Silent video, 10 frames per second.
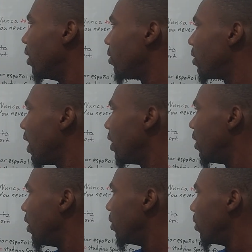
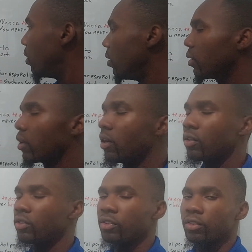attended the
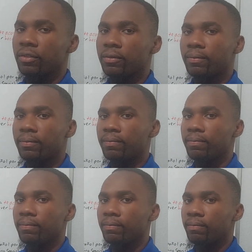concert.
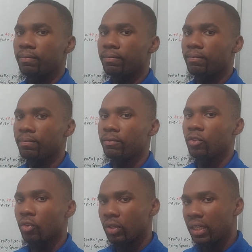
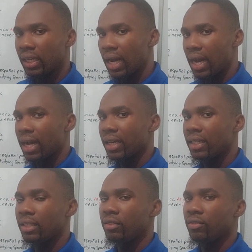So the a
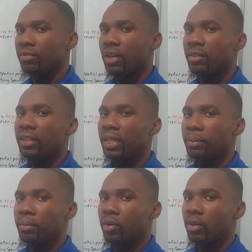is very
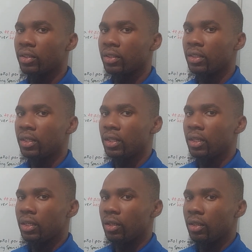important
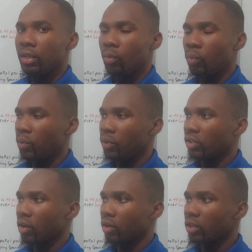when we're
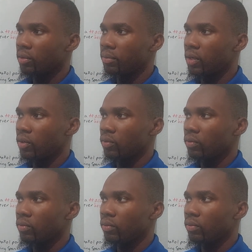talking about
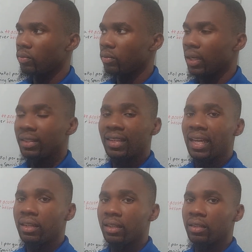
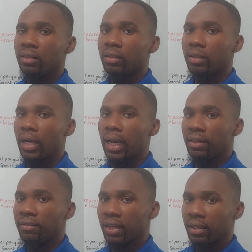attending an
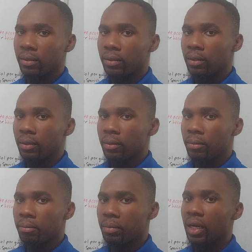event.
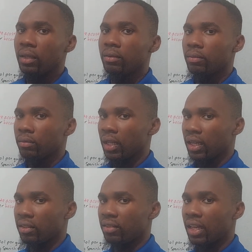But
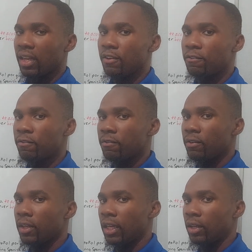like I said, if
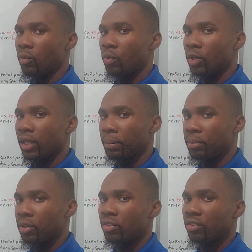it were a
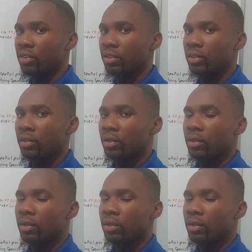person,